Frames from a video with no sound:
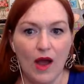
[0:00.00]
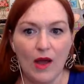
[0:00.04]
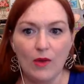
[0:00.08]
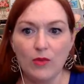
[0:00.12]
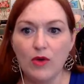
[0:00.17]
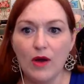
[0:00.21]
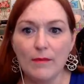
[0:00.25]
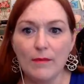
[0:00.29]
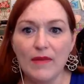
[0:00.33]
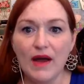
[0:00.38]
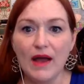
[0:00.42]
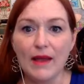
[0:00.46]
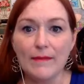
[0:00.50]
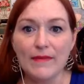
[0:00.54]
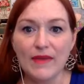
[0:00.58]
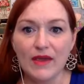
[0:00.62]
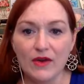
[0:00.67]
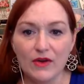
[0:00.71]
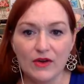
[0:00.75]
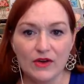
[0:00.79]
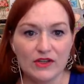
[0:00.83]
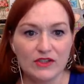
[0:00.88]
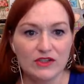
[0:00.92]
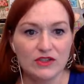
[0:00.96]
I want my
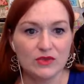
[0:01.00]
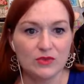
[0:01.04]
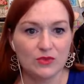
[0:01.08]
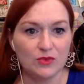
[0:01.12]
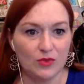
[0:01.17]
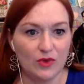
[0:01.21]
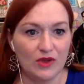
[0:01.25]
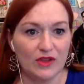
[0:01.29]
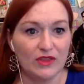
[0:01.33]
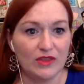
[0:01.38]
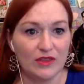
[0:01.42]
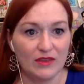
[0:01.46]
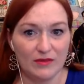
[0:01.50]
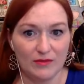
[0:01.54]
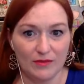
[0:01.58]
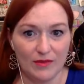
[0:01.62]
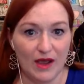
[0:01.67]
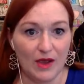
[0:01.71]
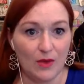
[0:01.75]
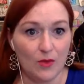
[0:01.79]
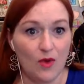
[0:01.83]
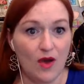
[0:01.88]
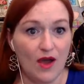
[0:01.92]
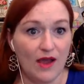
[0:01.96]
marriage with
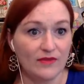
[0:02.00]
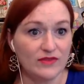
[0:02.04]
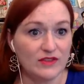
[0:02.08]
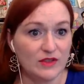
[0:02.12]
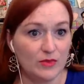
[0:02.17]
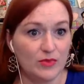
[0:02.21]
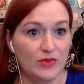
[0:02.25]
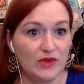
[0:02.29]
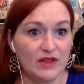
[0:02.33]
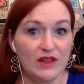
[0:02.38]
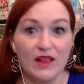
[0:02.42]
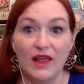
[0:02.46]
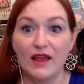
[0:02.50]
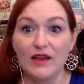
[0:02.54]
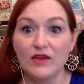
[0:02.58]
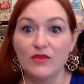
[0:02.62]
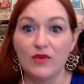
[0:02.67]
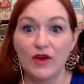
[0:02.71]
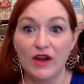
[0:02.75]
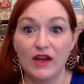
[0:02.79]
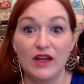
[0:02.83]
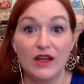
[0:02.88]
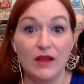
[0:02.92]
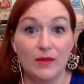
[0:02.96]
my wife to be like
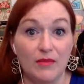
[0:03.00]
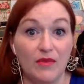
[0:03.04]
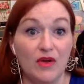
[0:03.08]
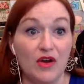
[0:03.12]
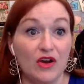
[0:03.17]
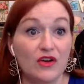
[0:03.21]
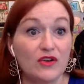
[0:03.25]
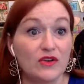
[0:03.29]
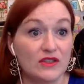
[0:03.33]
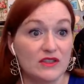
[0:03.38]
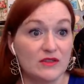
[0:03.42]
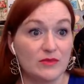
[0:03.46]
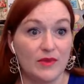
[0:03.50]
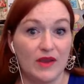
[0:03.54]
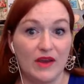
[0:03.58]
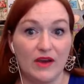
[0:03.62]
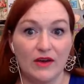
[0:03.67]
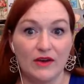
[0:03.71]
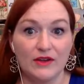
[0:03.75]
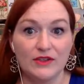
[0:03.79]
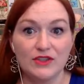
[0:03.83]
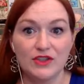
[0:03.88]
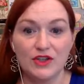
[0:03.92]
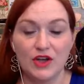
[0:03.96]
Randy and Margaret's
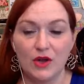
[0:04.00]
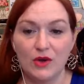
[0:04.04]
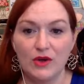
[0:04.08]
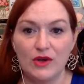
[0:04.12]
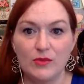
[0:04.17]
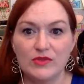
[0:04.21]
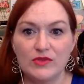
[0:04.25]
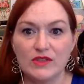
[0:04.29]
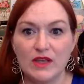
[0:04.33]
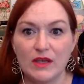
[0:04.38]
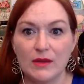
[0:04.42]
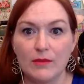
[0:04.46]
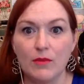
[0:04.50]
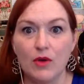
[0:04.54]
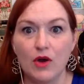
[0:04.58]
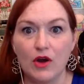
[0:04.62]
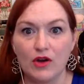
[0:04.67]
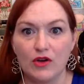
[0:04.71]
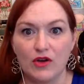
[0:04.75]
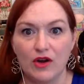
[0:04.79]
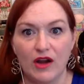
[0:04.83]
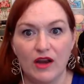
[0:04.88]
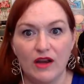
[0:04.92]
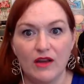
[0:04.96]
marriage, you know? And he was like,
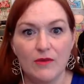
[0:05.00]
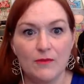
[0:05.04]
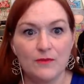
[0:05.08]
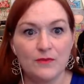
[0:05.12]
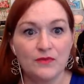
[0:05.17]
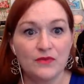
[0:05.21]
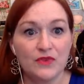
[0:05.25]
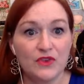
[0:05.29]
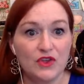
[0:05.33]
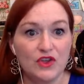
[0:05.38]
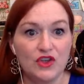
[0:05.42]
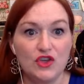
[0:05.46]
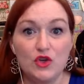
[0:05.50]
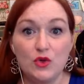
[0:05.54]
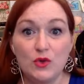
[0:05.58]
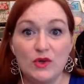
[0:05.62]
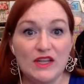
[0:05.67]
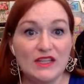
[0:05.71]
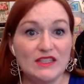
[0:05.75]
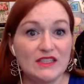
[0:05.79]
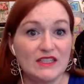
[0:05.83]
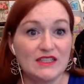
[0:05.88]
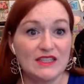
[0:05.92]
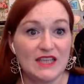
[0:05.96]
Margaret, you
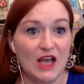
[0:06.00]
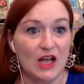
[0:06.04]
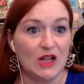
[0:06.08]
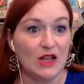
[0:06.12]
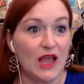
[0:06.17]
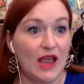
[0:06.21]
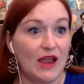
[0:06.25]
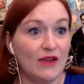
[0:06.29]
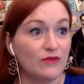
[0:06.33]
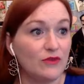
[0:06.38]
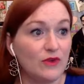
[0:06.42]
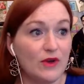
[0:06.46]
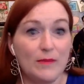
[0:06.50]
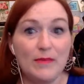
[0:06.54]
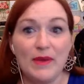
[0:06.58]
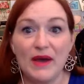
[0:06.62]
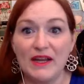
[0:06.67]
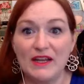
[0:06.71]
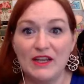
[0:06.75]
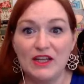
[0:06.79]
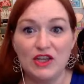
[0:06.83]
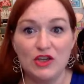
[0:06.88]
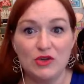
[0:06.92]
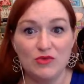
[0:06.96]
need to tell
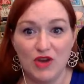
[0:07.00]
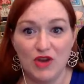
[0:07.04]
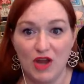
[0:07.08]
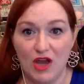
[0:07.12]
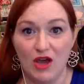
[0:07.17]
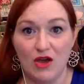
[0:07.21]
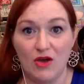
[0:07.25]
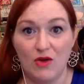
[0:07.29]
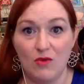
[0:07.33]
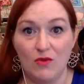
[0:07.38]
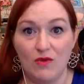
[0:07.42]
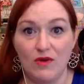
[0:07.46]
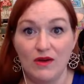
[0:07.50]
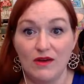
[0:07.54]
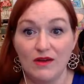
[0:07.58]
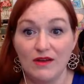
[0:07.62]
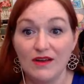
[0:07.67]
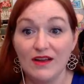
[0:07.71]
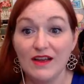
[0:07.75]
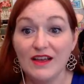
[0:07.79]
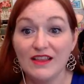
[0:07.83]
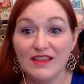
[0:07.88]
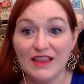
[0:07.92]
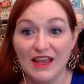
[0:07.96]
everybody you know
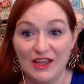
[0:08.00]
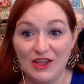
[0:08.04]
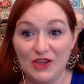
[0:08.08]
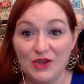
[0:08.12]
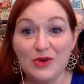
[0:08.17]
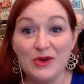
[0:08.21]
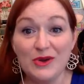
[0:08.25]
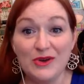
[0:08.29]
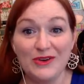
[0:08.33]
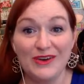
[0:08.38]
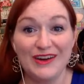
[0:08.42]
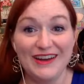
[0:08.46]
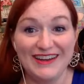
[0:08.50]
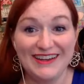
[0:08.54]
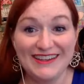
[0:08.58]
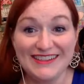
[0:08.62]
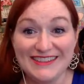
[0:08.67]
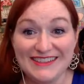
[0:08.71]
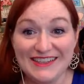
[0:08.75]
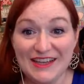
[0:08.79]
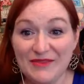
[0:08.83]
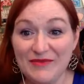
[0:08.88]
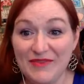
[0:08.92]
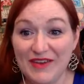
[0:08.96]
that you already
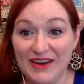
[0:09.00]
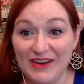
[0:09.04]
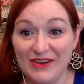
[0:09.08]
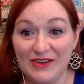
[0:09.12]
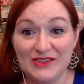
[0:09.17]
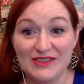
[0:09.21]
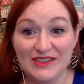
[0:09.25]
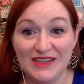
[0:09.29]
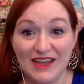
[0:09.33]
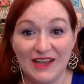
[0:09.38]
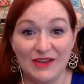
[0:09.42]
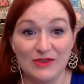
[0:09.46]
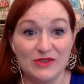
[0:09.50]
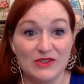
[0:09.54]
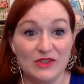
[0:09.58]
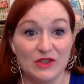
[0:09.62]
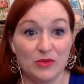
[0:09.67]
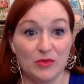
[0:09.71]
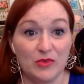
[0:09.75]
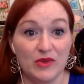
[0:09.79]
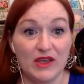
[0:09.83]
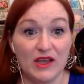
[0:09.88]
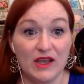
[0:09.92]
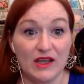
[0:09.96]
see a marriage counselor,
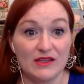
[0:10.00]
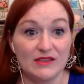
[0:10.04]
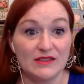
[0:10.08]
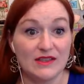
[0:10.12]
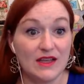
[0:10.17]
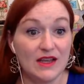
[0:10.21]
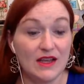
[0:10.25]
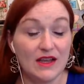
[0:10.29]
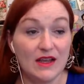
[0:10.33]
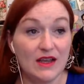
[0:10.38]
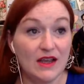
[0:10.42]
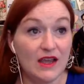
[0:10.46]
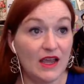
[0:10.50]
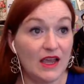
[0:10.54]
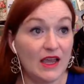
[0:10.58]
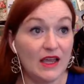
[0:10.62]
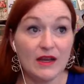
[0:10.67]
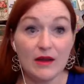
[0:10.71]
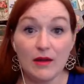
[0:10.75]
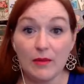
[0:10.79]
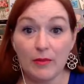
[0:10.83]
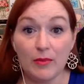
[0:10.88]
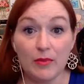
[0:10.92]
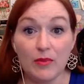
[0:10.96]
because
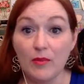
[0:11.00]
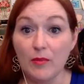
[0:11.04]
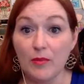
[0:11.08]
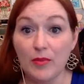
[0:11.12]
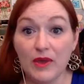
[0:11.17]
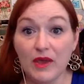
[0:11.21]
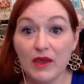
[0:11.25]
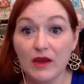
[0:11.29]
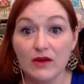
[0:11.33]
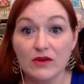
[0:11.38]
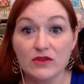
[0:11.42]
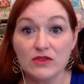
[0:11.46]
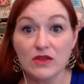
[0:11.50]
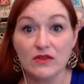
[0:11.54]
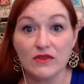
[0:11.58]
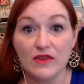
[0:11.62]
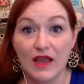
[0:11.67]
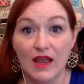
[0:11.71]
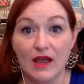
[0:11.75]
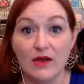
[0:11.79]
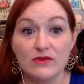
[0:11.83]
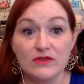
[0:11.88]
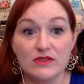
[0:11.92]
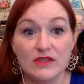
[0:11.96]
it appears on the
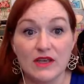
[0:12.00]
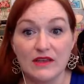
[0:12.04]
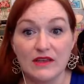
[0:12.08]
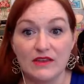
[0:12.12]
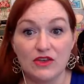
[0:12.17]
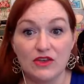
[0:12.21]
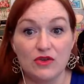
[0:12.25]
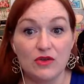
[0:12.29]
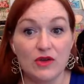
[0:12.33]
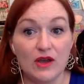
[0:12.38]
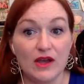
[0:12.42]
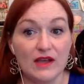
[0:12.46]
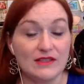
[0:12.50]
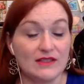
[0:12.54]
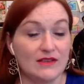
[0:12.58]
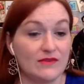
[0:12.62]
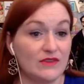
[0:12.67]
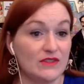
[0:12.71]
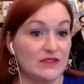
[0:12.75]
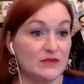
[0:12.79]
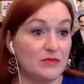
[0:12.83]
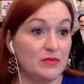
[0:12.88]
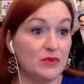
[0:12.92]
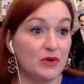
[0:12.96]
outside that you guys have
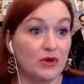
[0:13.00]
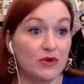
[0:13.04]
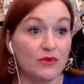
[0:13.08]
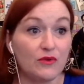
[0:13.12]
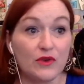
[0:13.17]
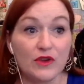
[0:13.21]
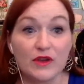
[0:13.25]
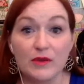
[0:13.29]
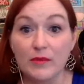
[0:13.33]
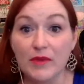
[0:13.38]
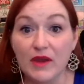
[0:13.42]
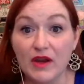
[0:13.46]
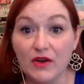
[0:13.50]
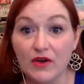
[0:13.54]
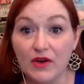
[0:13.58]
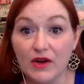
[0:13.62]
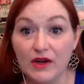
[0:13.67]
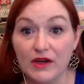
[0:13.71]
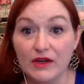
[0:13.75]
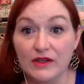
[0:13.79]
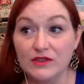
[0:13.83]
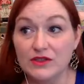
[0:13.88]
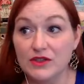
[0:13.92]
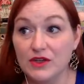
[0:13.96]
this perfect
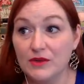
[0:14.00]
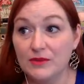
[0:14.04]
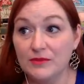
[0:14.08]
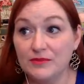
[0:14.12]
marriage